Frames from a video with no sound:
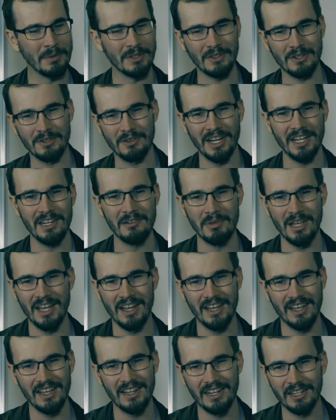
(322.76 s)
what's great
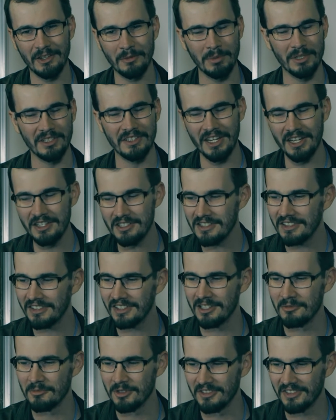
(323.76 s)
about exploitation
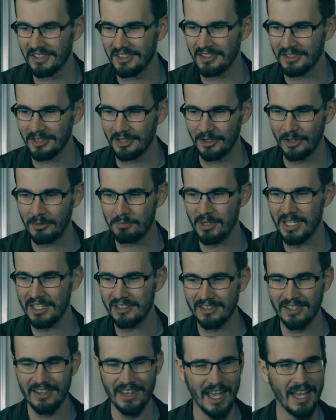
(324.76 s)
cinema, is it sort of
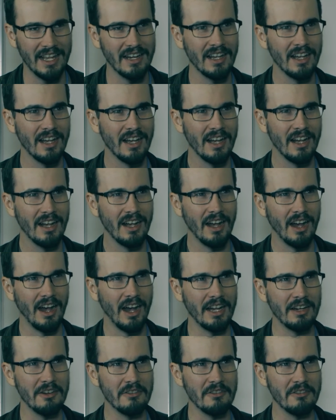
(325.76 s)
speaks to that, I